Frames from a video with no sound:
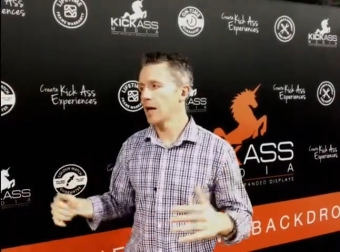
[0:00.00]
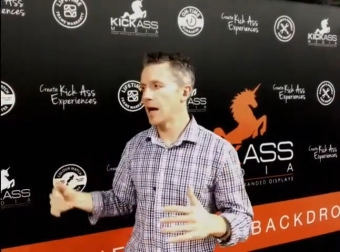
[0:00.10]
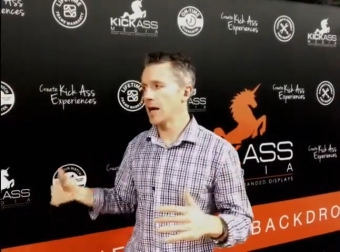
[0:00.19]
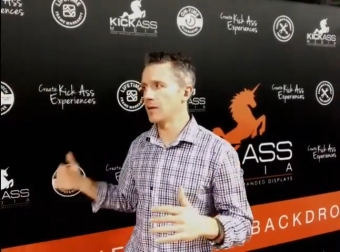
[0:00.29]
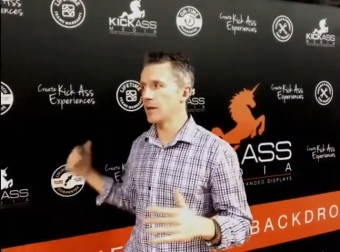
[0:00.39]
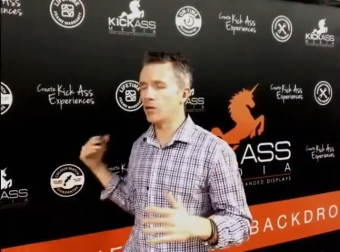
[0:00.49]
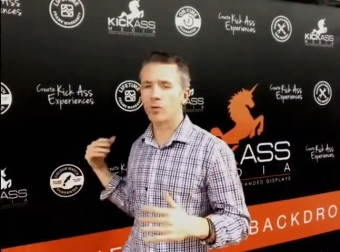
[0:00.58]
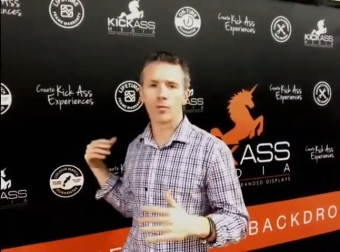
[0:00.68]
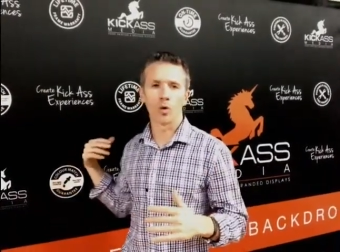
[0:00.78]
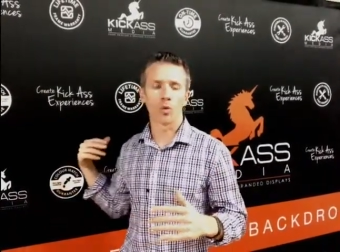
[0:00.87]
And then
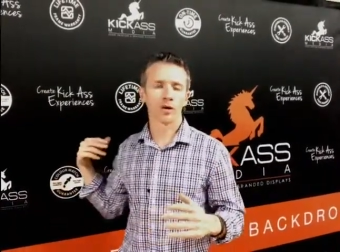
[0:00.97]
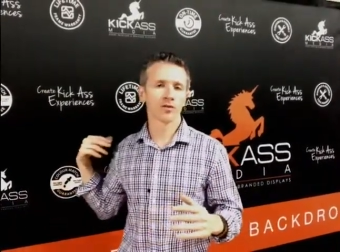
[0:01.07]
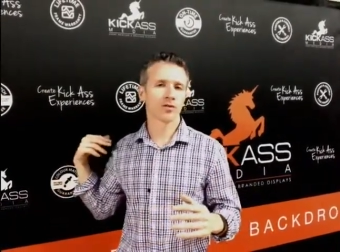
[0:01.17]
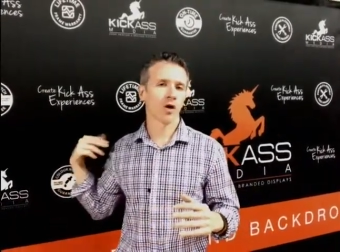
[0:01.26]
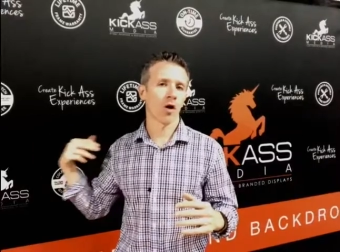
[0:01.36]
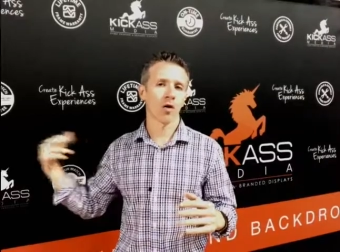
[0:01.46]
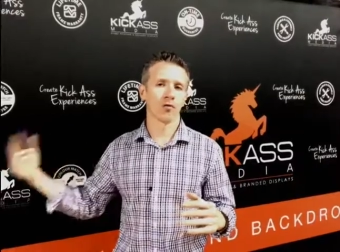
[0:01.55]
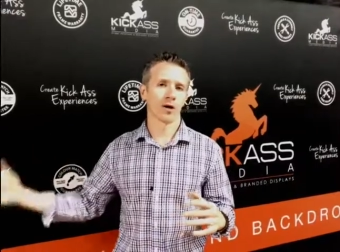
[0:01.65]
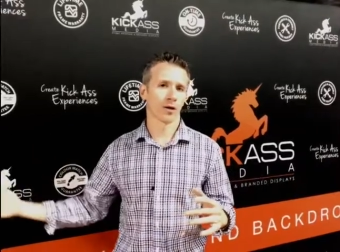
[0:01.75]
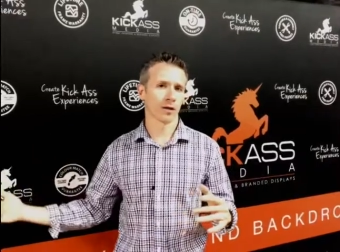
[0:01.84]
the widths all
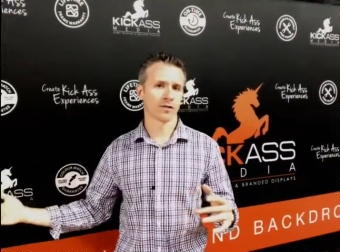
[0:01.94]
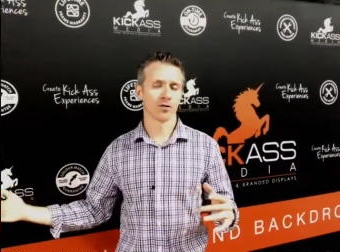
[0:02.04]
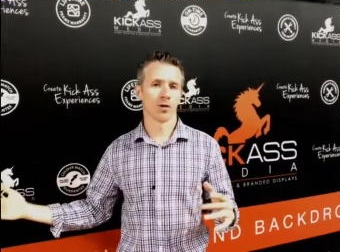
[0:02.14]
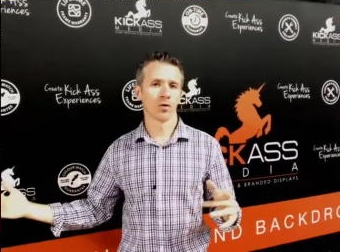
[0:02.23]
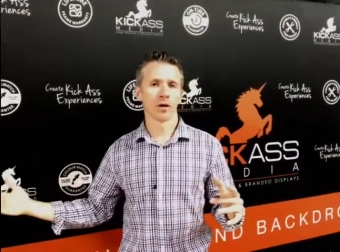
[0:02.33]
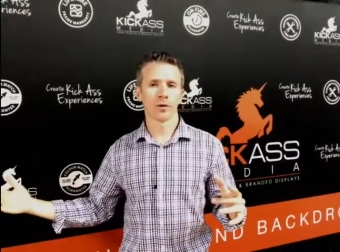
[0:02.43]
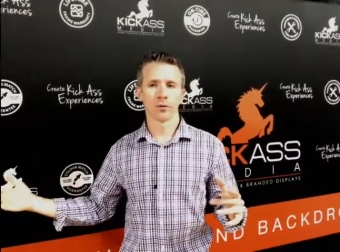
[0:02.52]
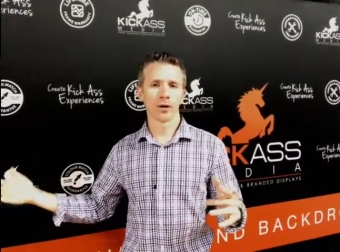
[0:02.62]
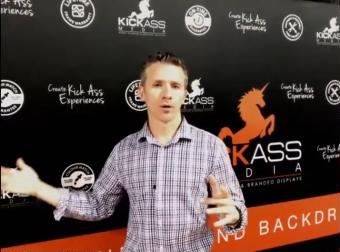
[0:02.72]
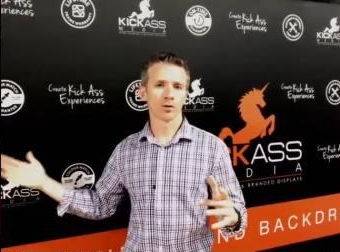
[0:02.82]
vary. So
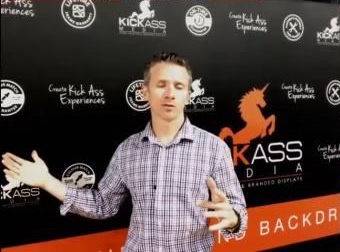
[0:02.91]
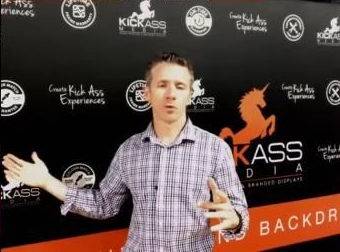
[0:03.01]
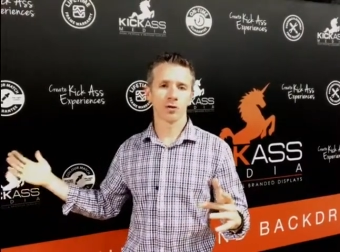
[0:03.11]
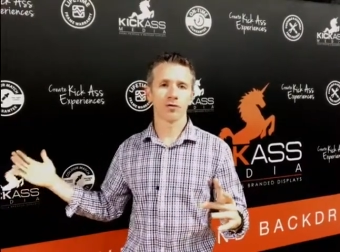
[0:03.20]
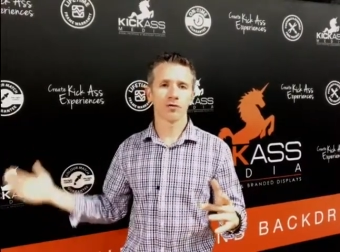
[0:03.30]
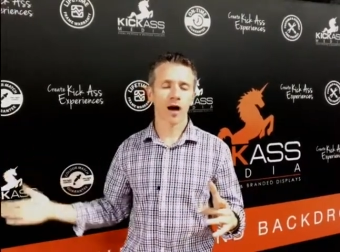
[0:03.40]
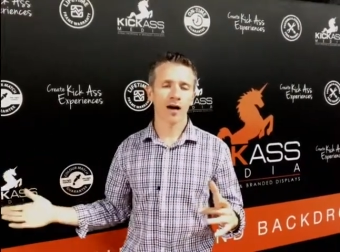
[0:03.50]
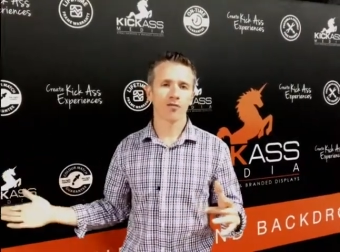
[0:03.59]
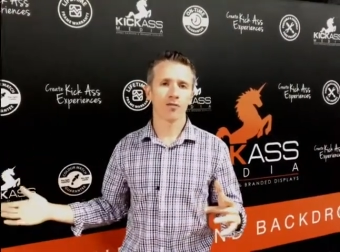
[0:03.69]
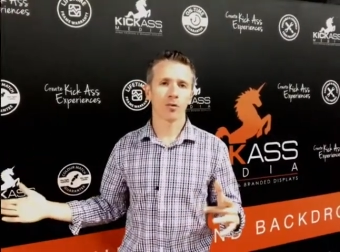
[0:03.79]
we can go as small as
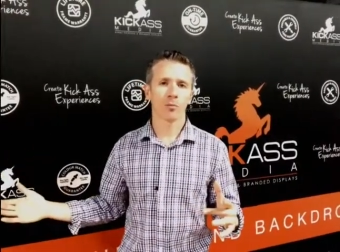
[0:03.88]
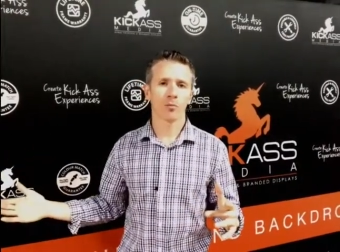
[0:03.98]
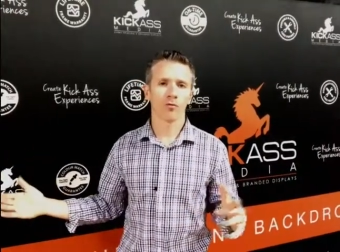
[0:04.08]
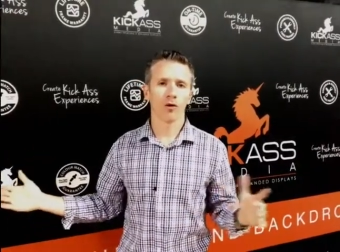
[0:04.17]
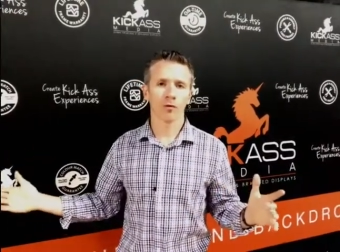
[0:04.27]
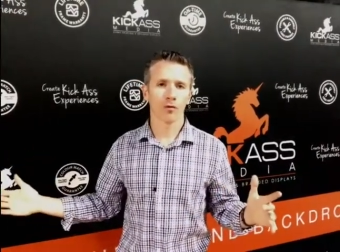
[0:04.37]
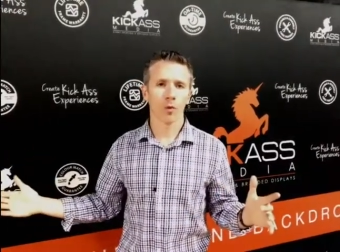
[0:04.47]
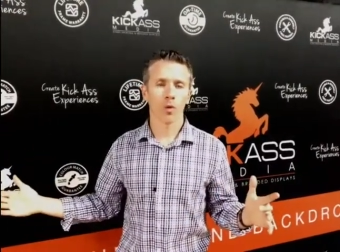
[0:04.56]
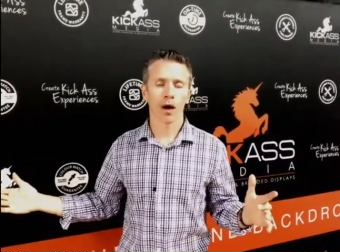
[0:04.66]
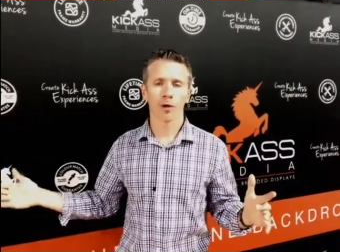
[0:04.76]
5 foot
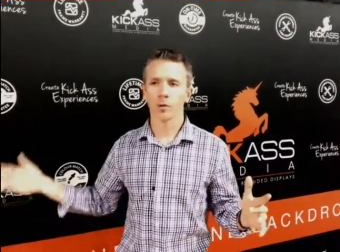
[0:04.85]
wide.